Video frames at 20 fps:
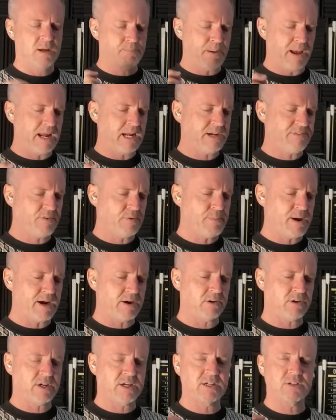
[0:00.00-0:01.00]
Bank of
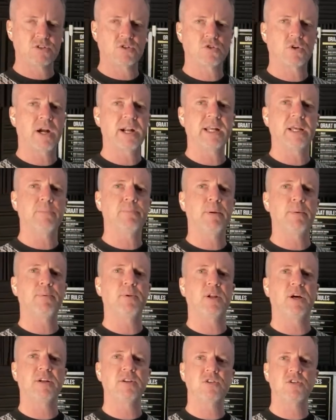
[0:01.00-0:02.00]
America is trying to get
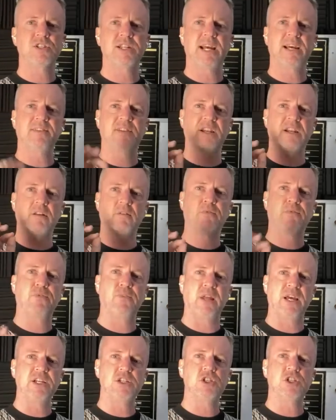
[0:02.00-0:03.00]
people to understand that
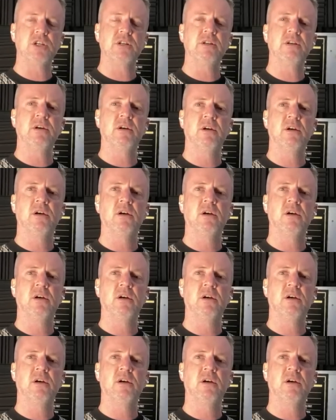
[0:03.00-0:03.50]
inflation